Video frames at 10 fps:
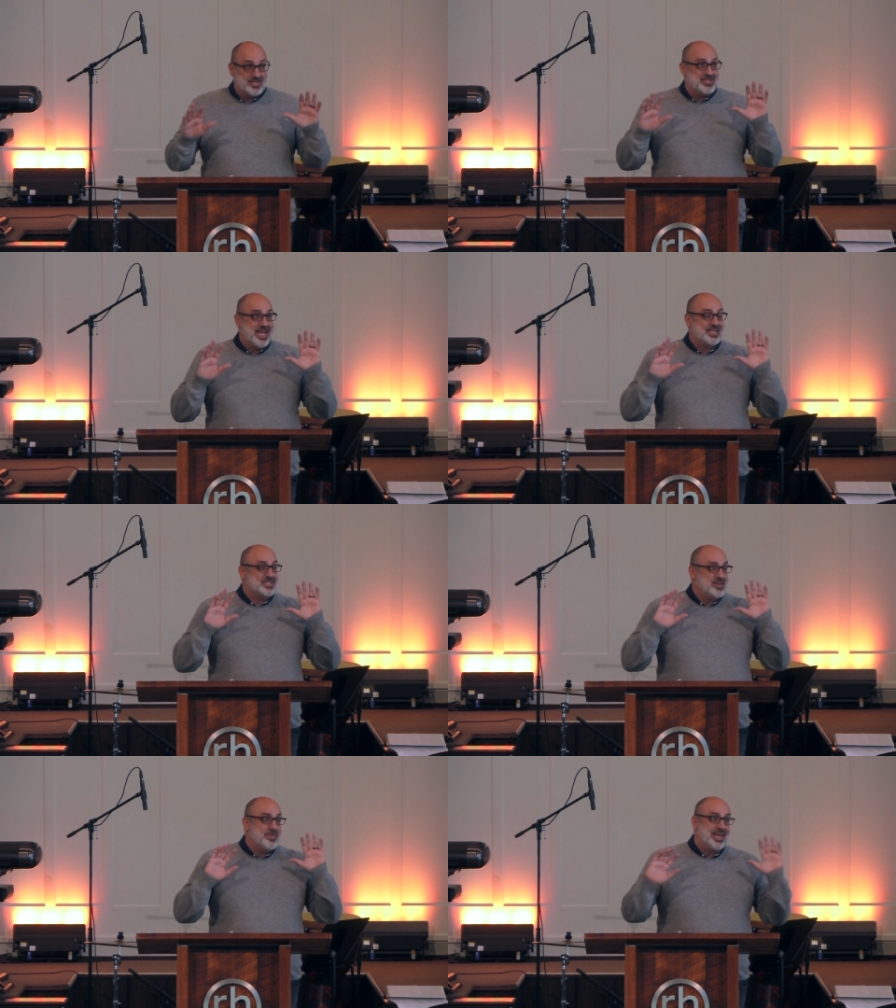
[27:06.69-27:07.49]
takes
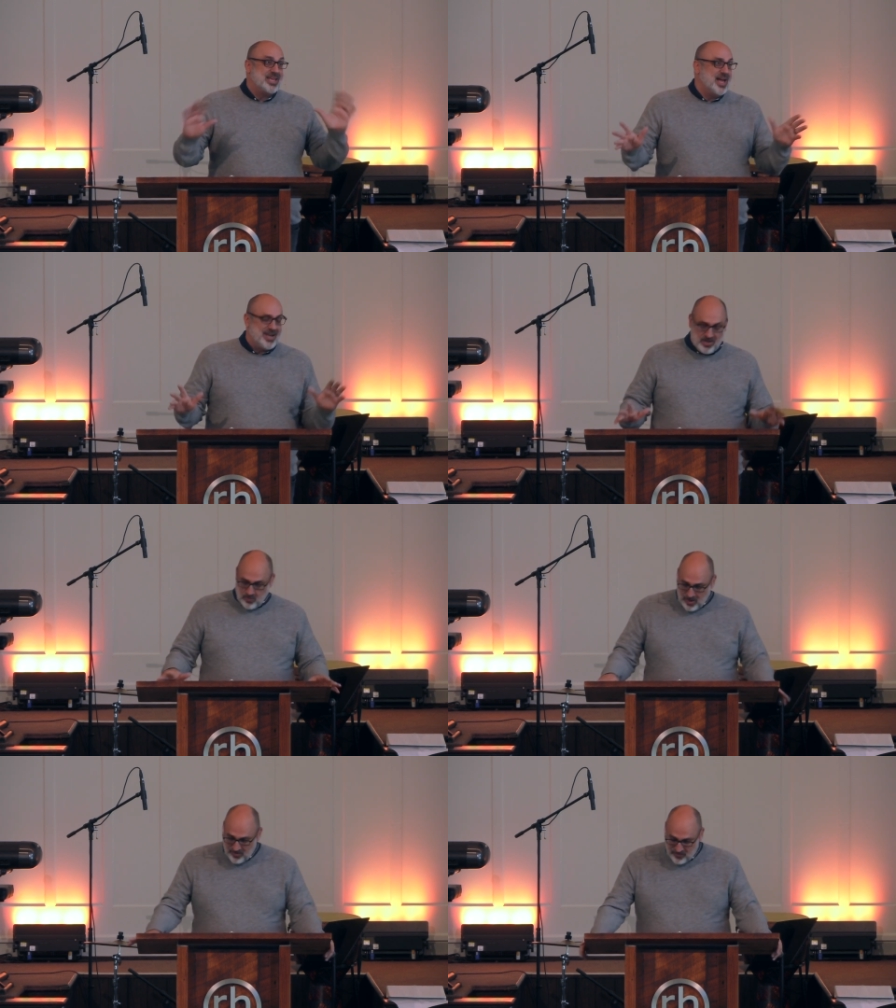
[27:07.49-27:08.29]
somebody cutting
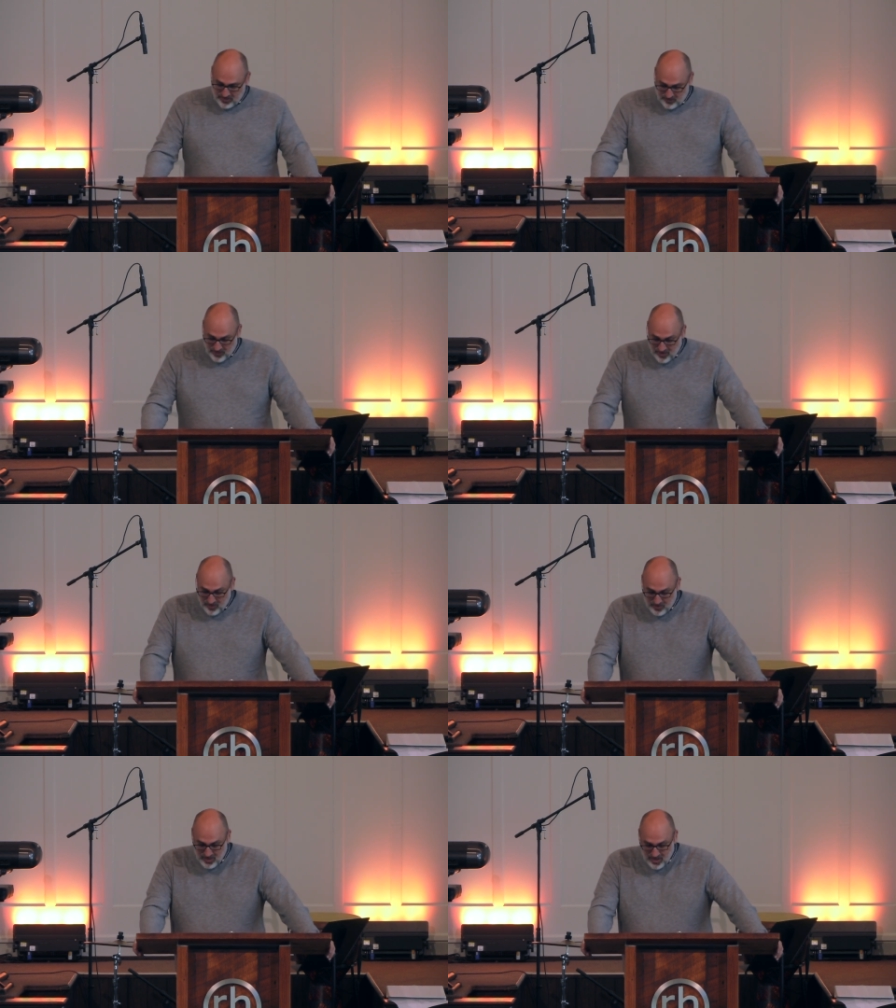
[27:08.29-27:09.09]
you off on the
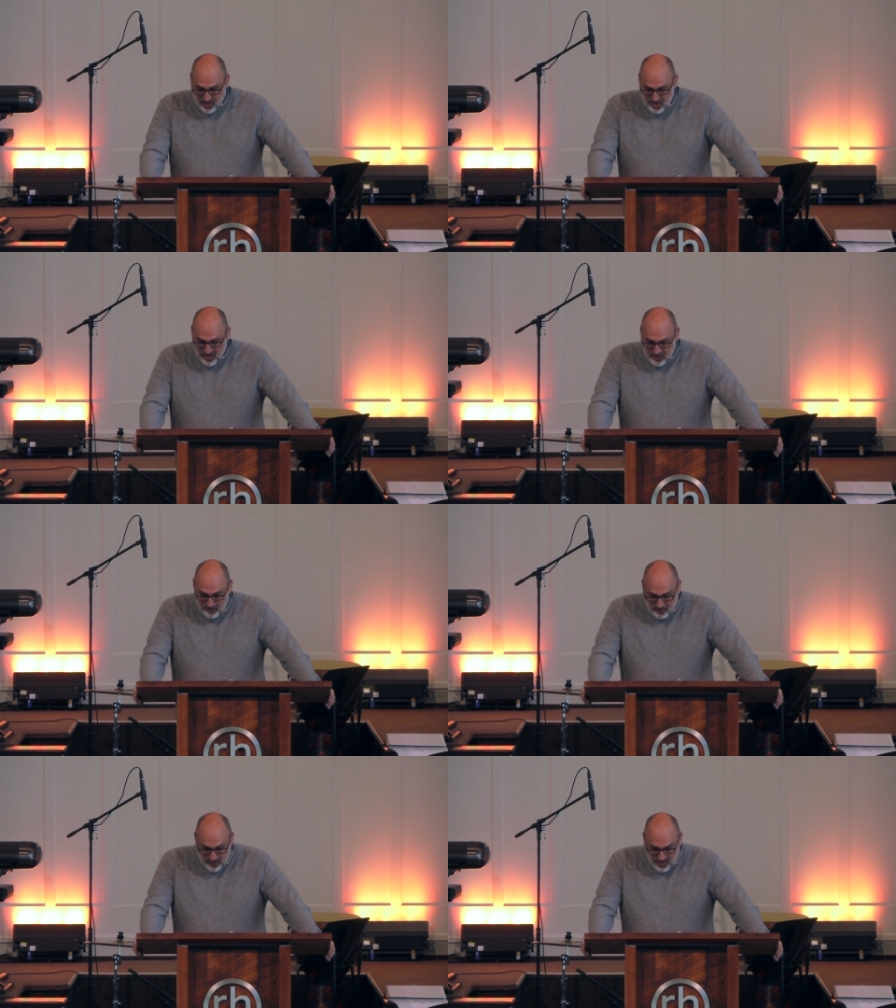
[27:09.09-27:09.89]
road,
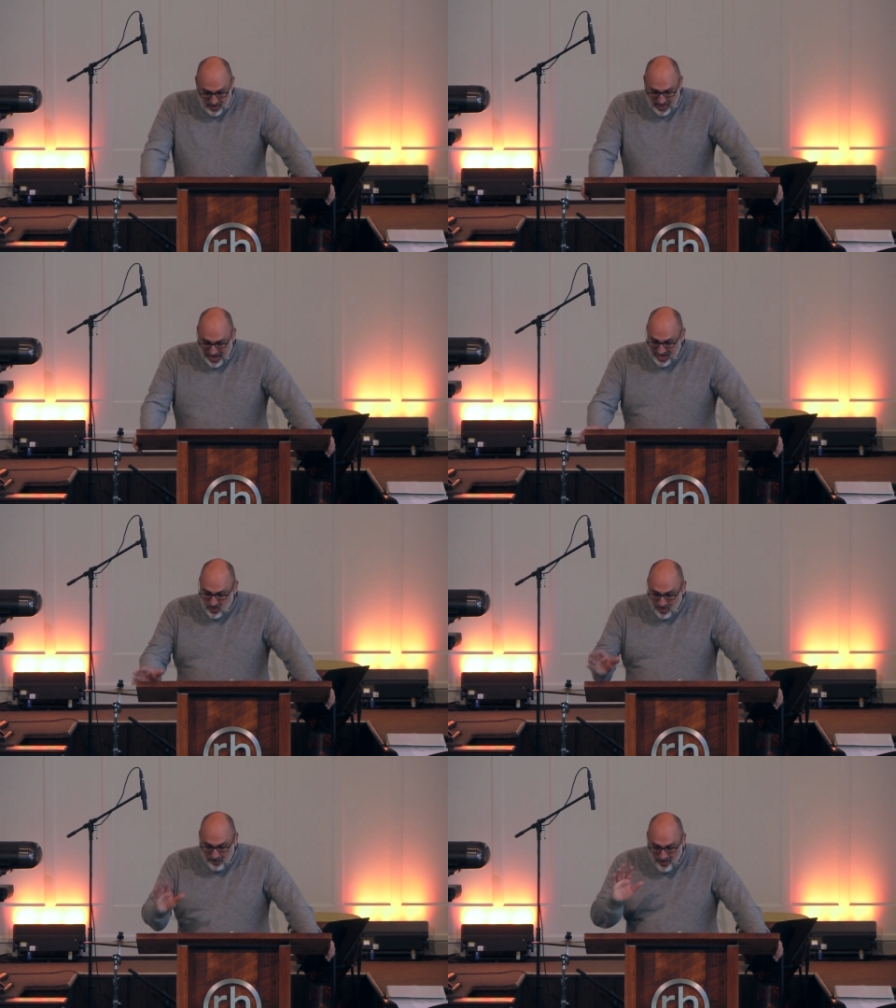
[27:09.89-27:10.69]
and
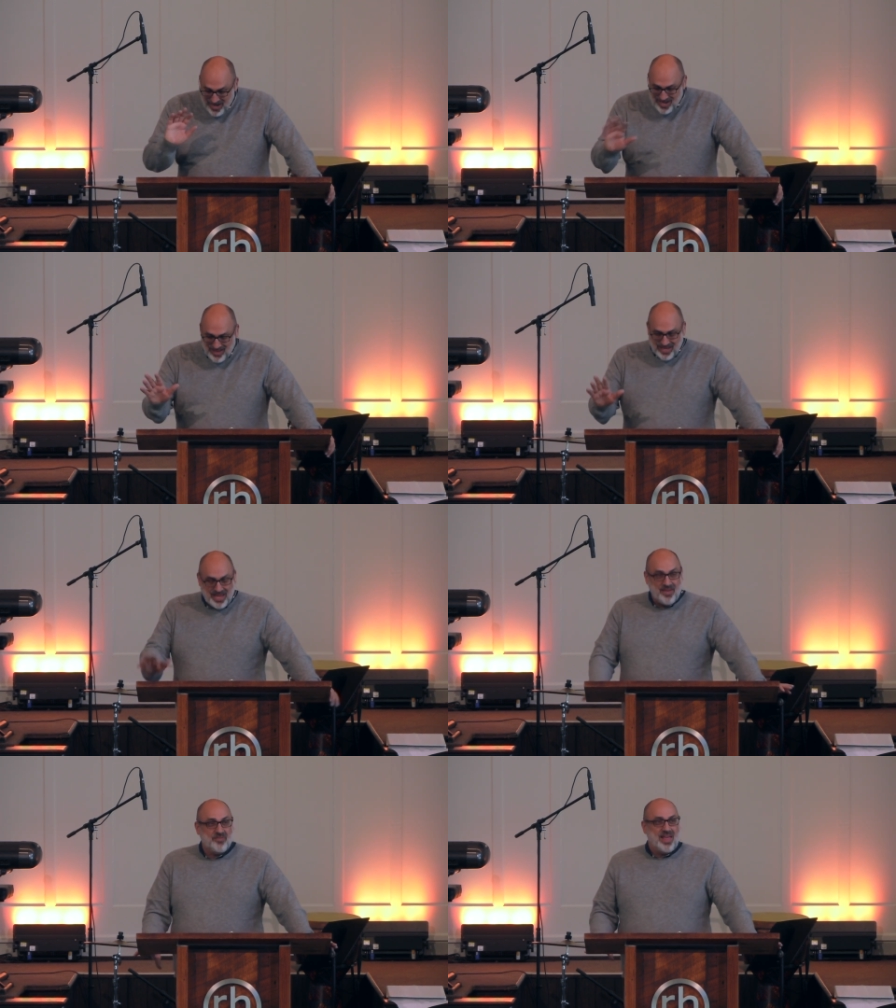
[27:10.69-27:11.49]
you immediately
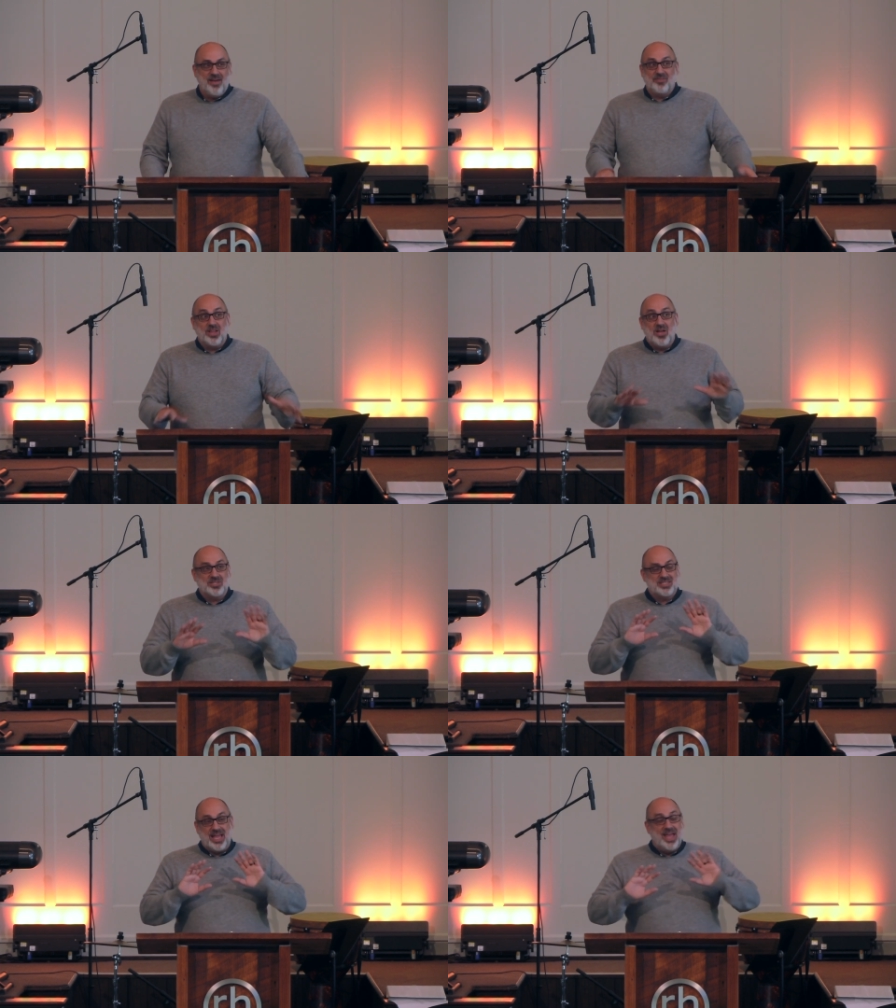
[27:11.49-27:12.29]
have, have
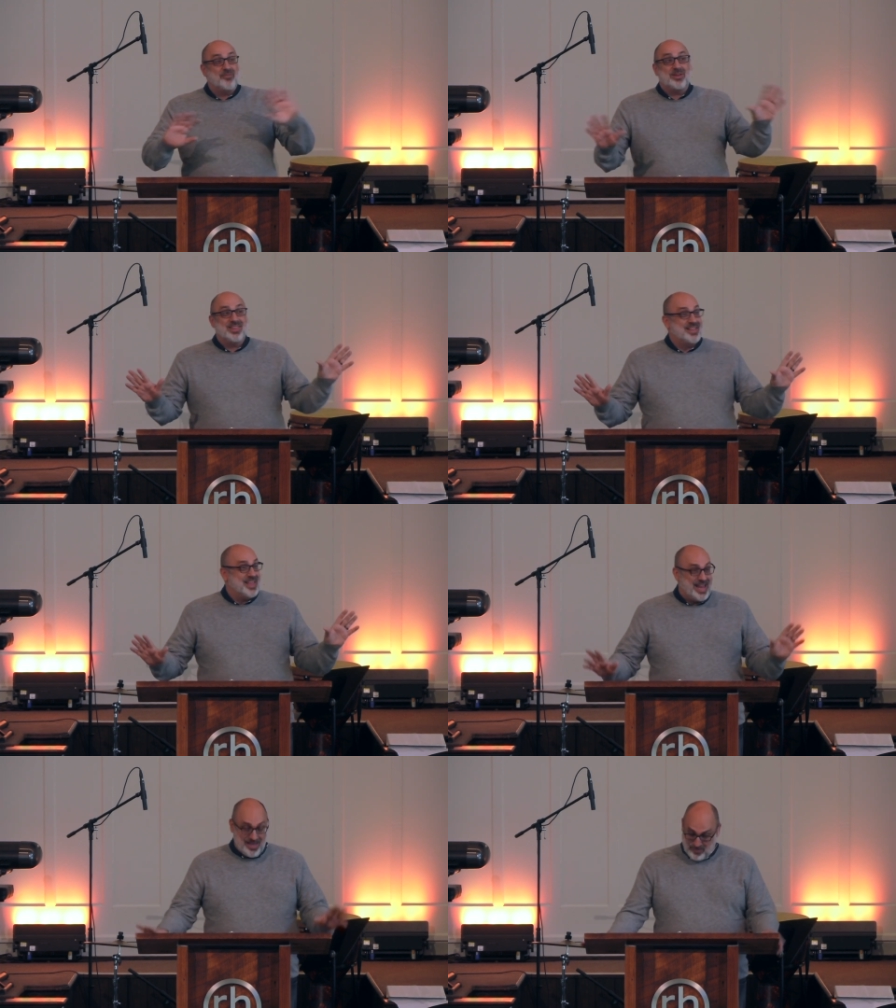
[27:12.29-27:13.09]
lost everything
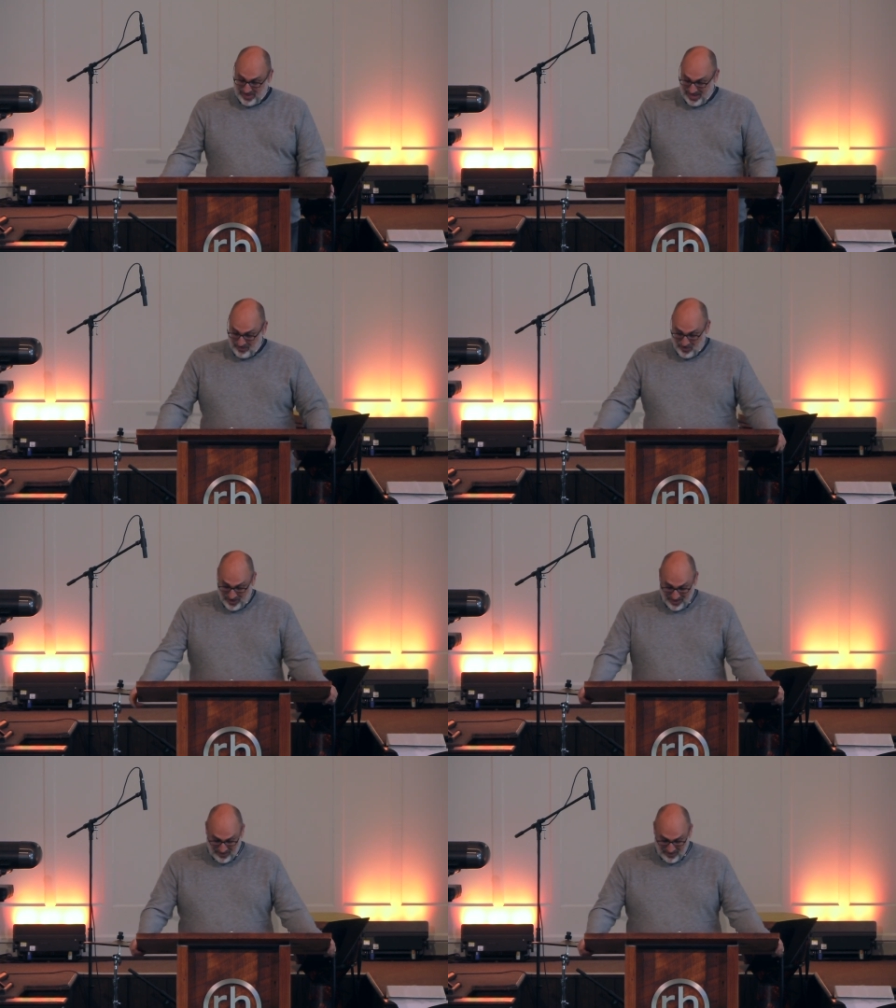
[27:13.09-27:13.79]
that happened that morning.